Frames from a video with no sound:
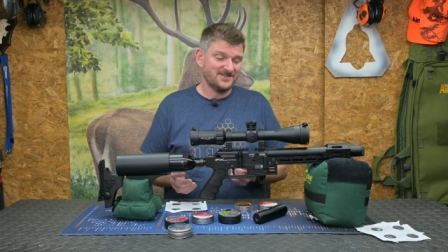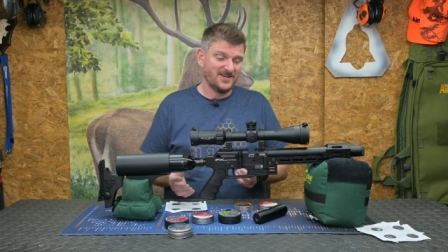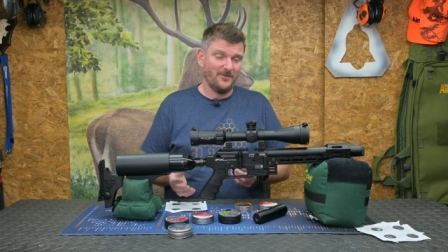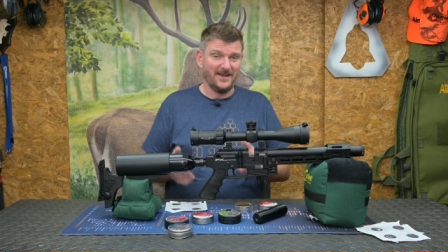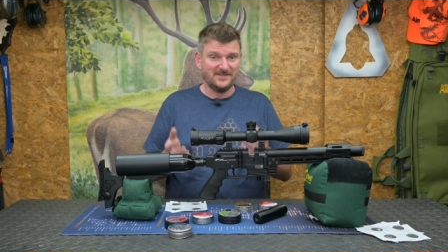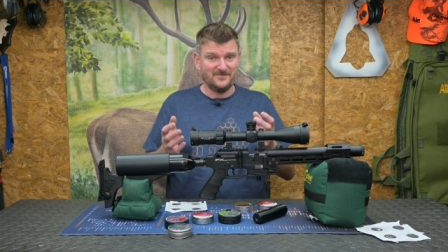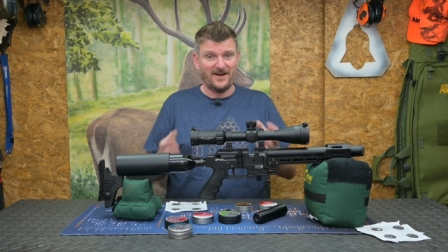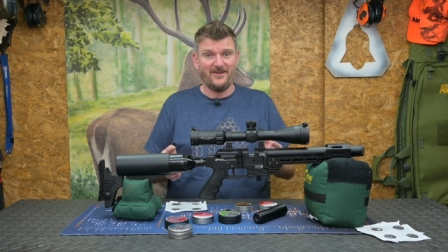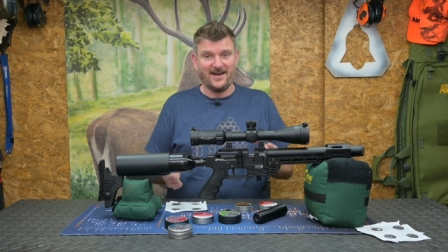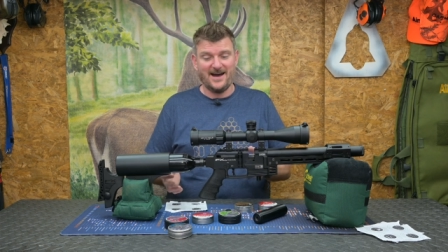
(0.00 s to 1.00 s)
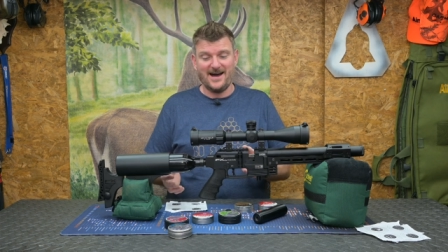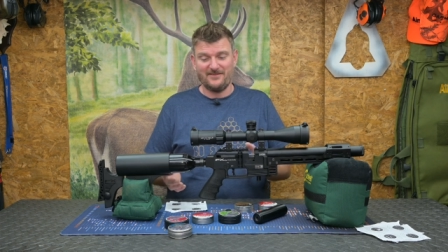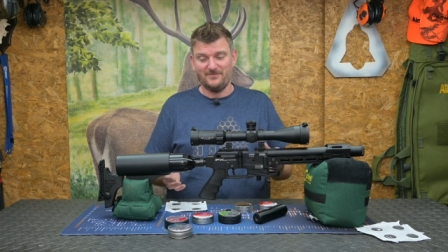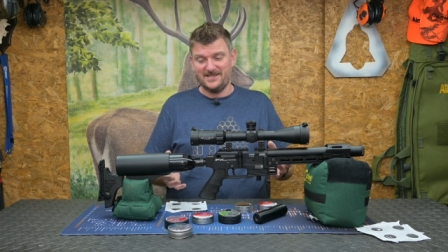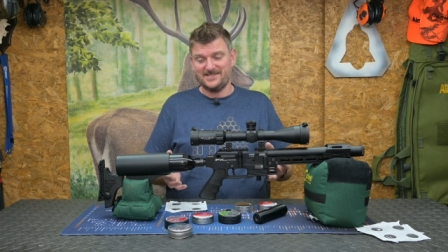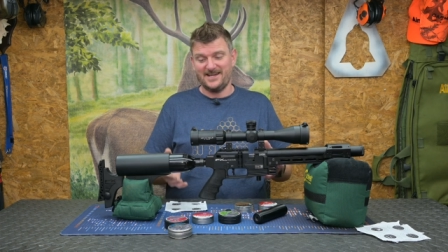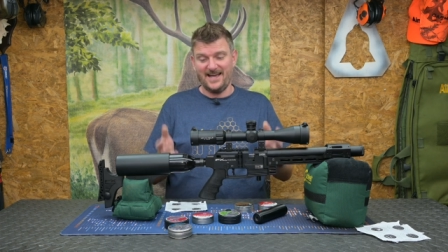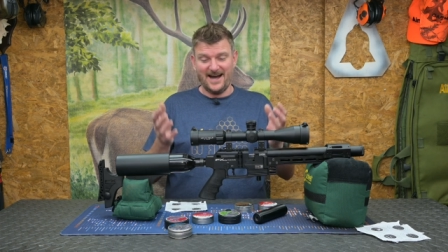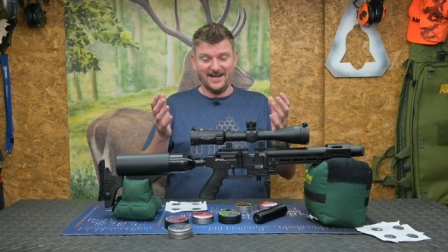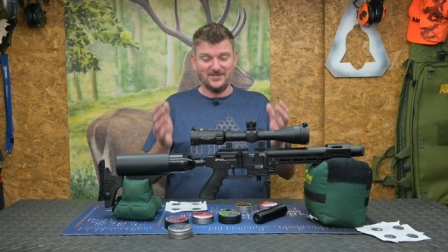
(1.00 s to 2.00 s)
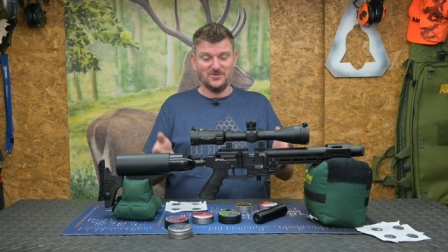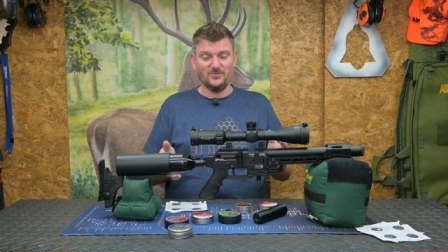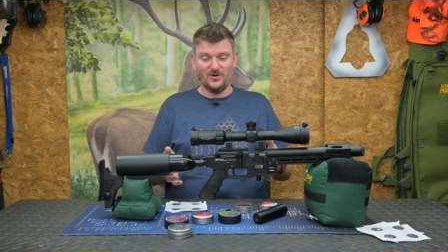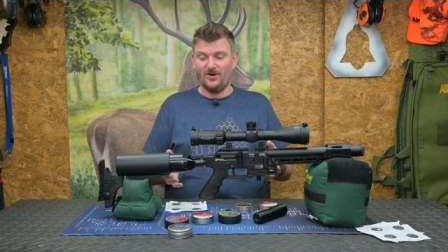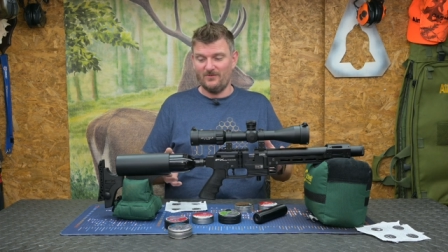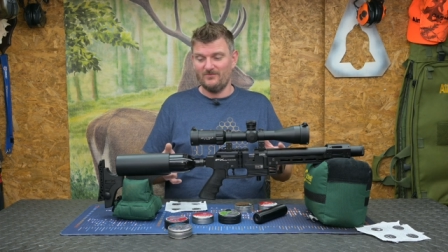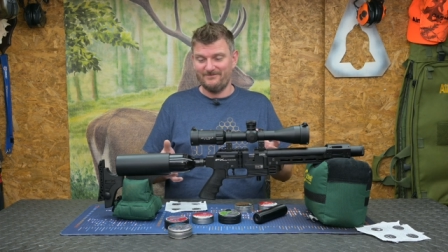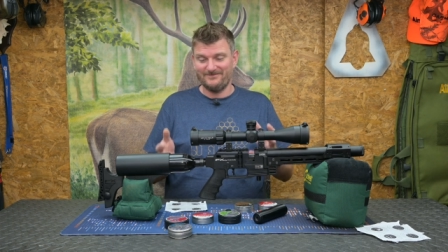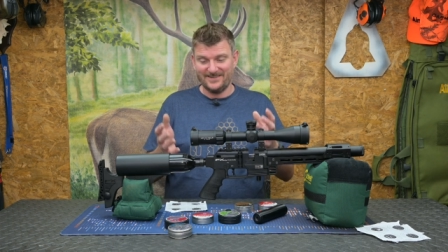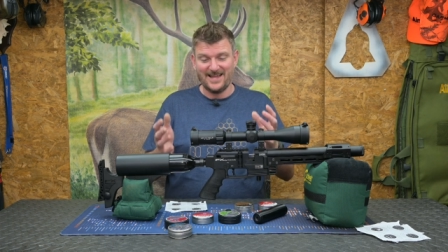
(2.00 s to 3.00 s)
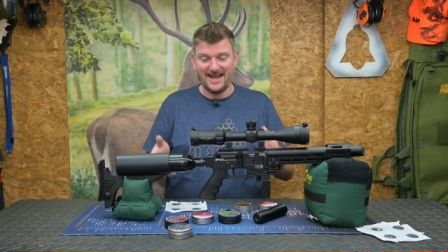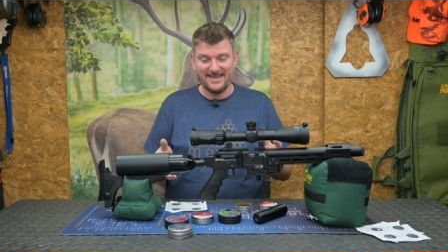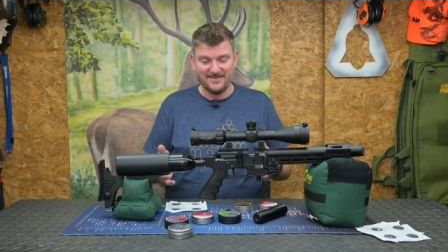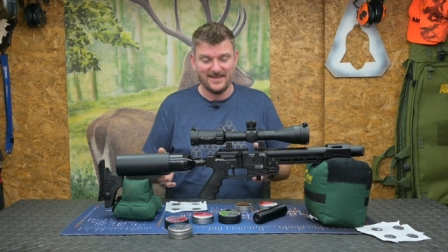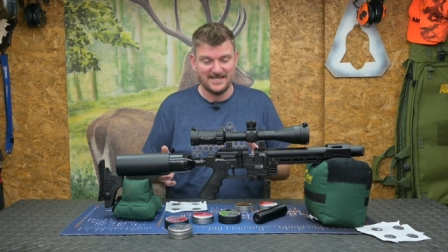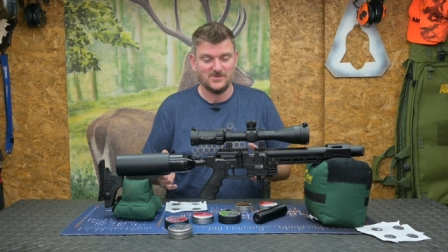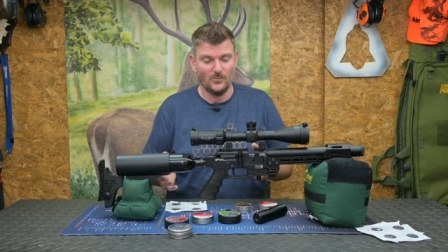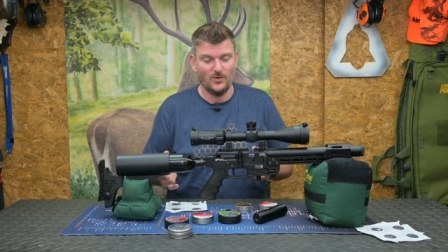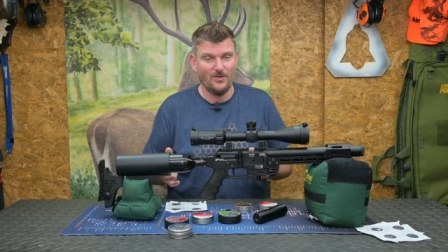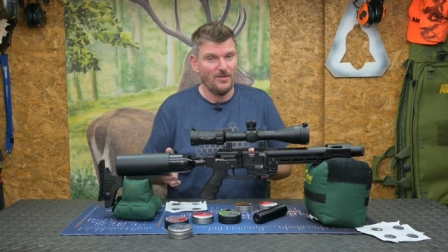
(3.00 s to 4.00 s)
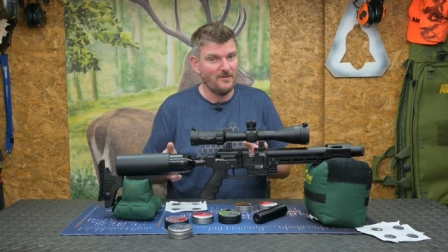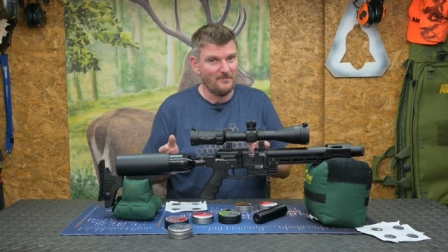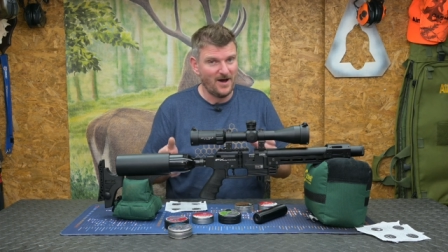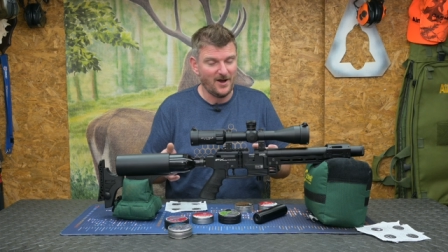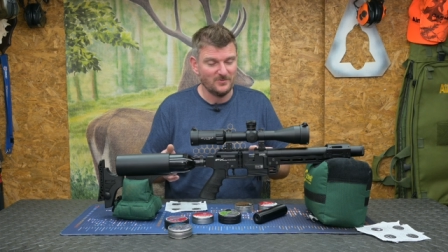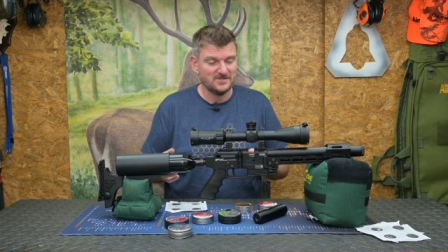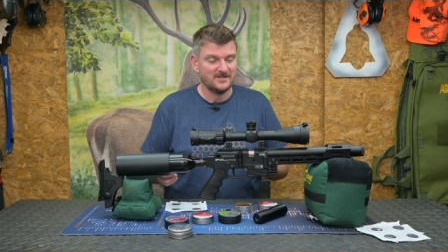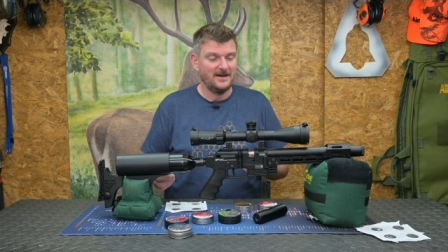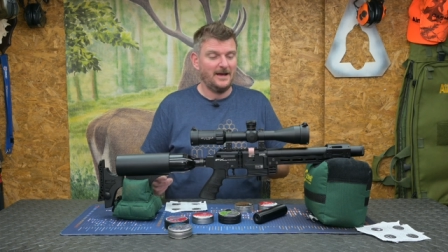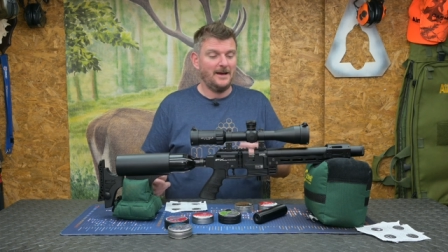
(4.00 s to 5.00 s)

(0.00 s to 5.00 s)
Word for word: So it's very hard for me to say I do not like this one the most.